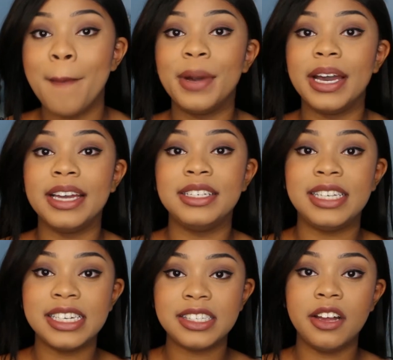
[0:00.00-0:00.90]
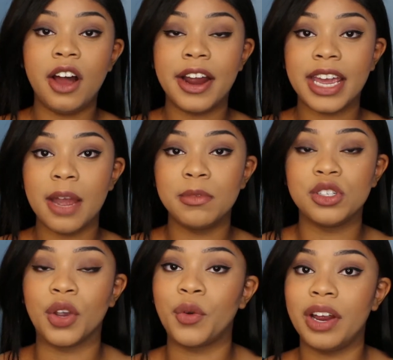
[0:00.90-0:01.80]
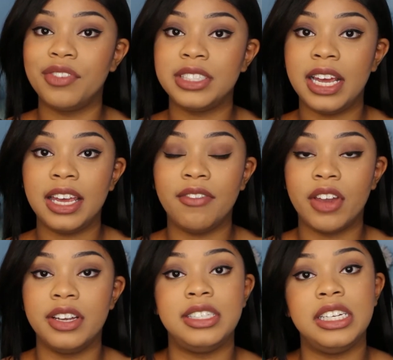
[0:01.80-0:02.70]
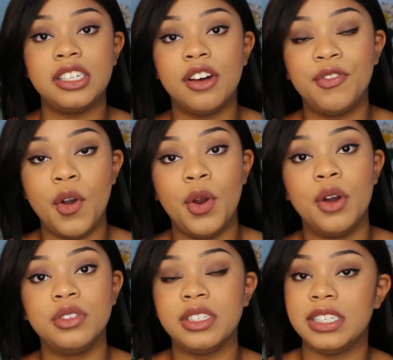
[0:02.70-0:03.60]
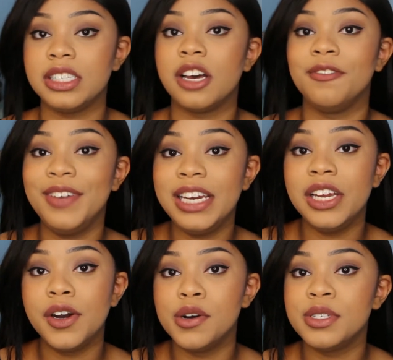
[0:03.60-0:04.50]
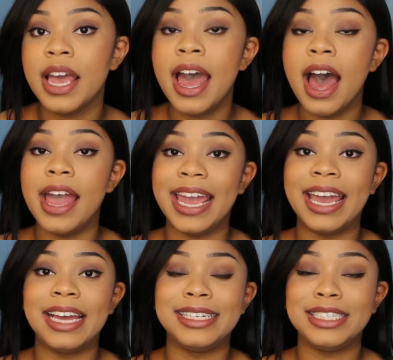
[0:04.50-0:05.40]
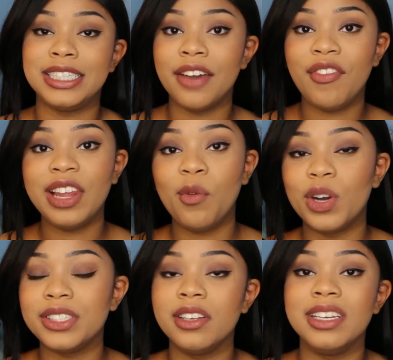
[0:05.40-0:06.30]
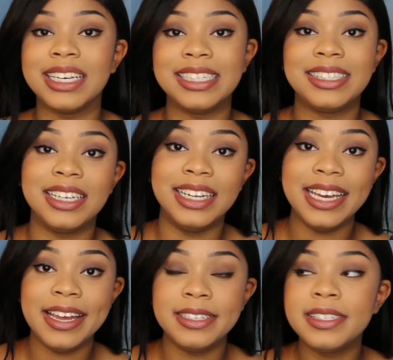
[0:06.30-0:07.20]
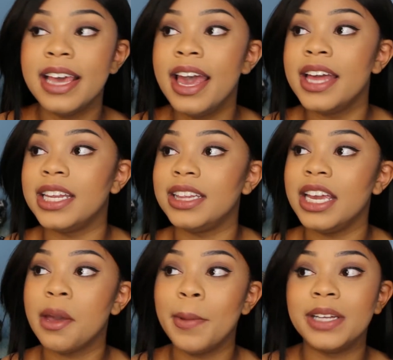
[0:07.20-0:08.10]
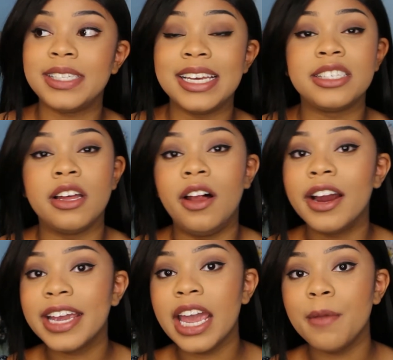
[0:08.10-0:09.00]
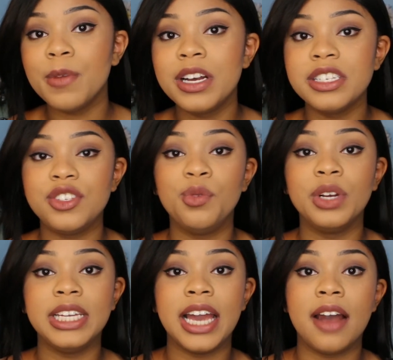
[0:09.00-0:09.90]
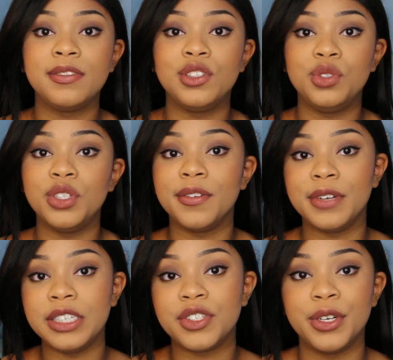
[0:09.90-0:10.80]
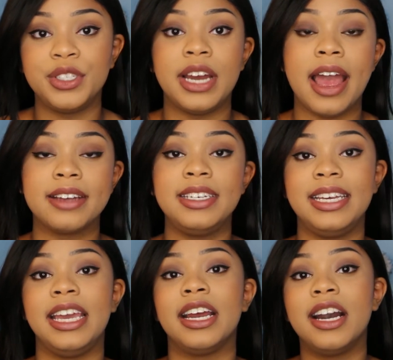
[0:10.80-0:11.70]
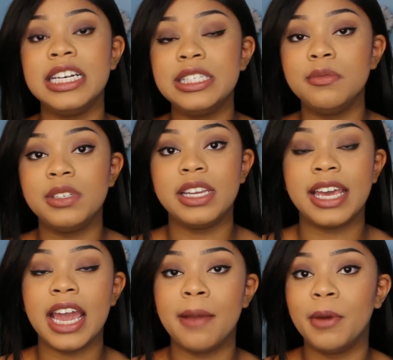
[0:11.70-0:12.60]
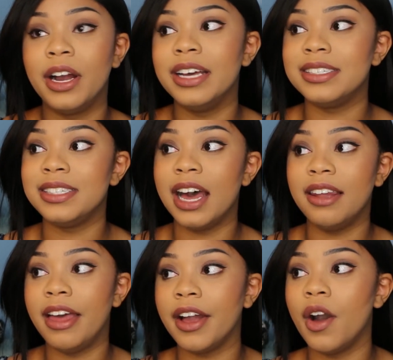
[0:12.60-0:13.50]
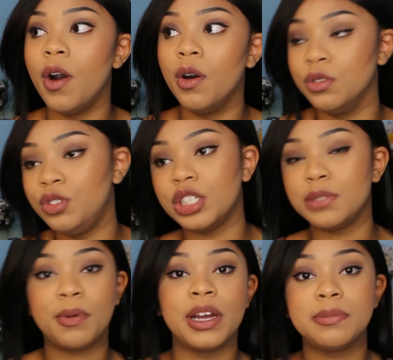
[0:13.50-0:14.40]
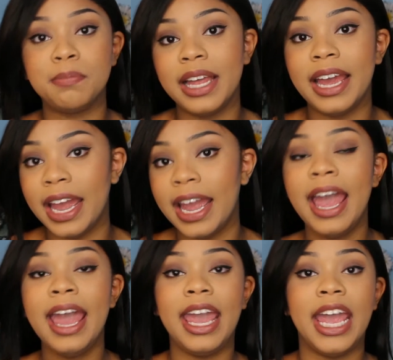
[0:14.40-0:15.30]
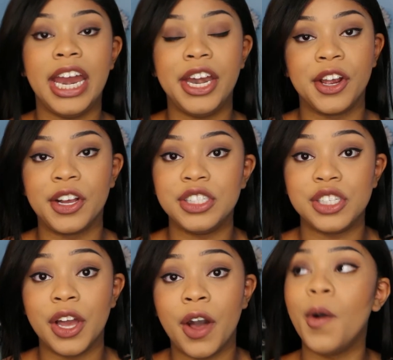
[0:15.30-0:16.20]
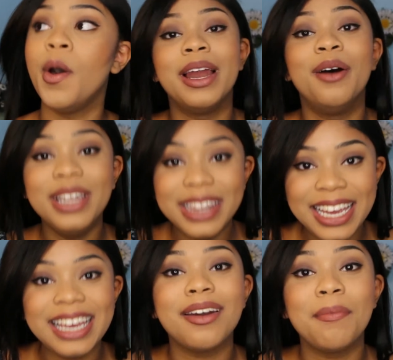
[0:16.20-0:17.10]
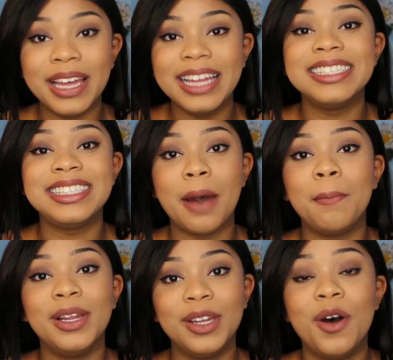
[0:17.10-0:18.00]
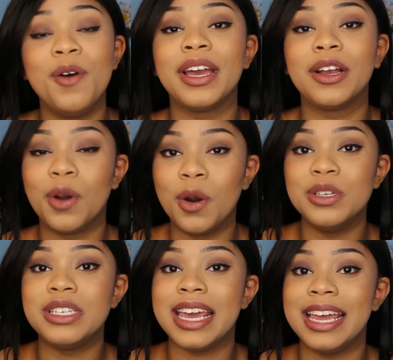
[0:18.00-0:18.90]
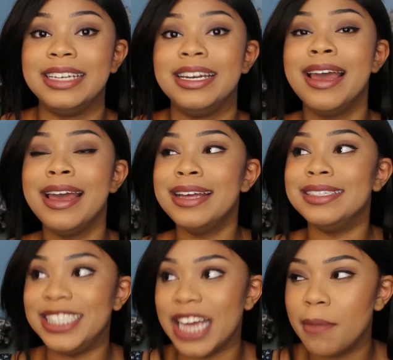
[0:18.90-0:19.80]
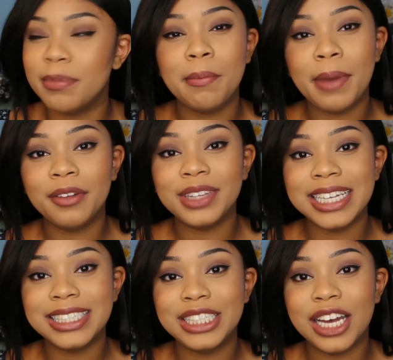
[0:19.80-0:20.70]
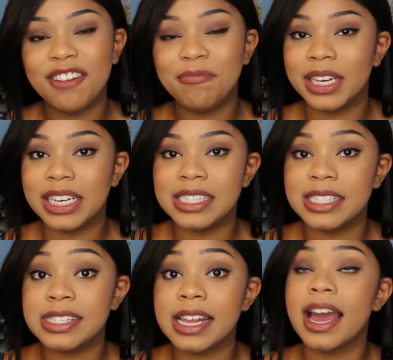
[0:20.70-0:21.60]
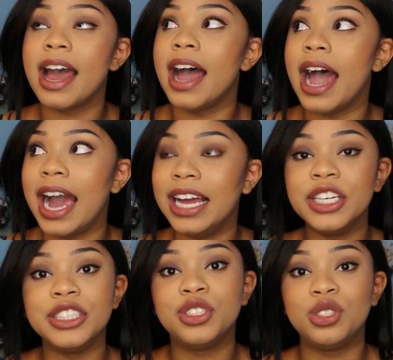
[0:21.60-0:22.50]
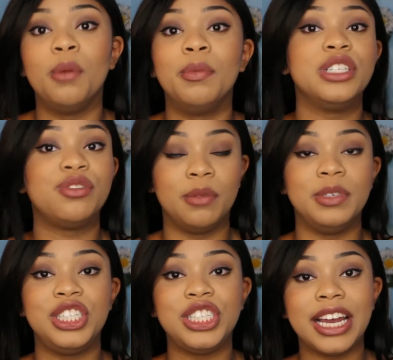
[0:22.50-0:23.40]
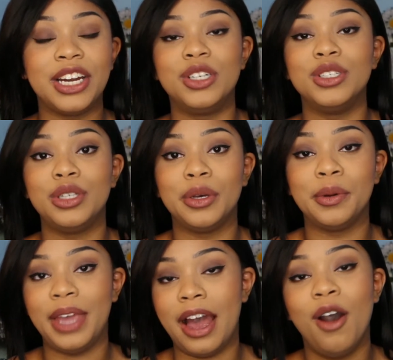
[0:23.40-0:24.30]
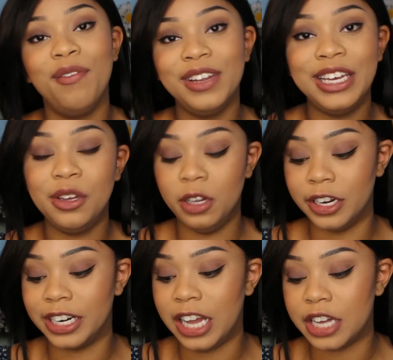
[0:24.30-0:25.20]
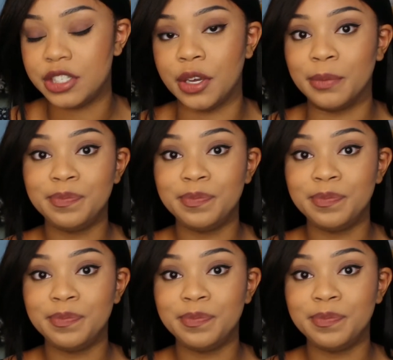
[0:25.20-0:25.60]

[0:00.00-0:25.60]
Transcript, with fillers: But DSLR cameras are great for taking very detailed photos and detailed videos, and you definitely want to look into lens. The thing about DSLR cameras, you really have to do your research and actually get accustomed to the camera. It's not like, oh, just press play and you're good to go. But I will link a playlist down below that goes in depth about that stuff, because I learned so much from this channel. So yeah, hopefully you'll learn a lot too.